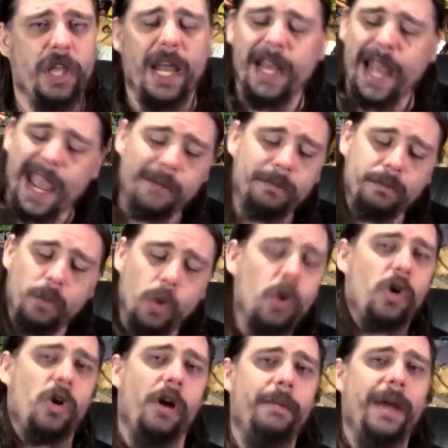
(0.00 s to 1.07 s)
that
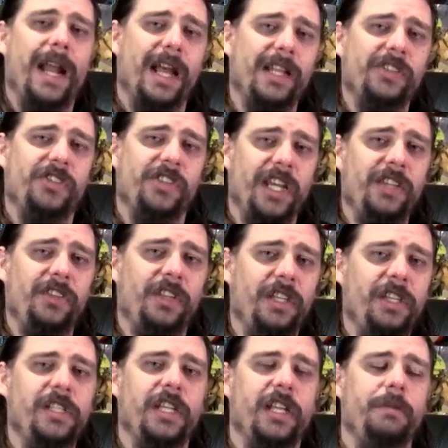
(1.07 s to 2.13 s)
Mortal Kombat Unseen
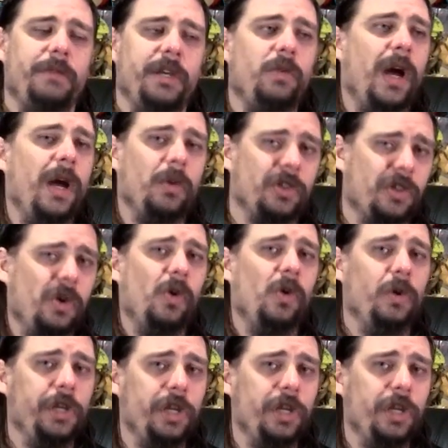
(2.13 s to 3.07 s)
thing you did at Midway was cool.